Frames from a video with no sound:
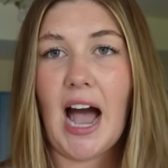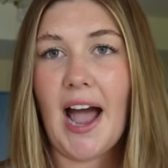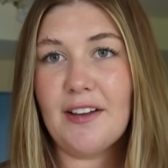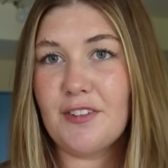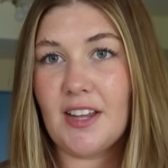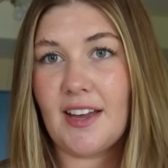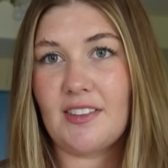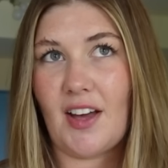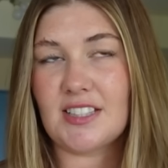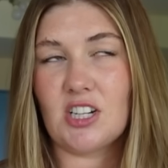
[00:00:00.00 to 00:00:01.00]
I feel
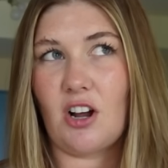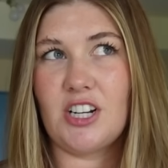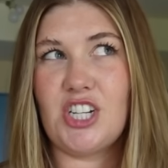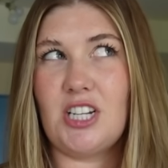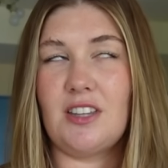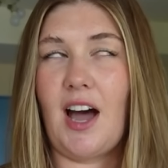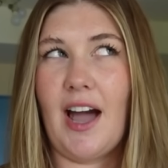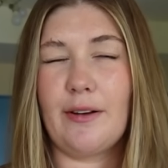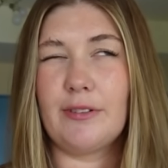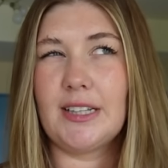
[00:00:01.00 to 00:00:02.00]
like that's not a gene that
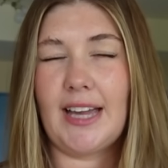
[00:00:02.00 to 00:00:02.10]
I really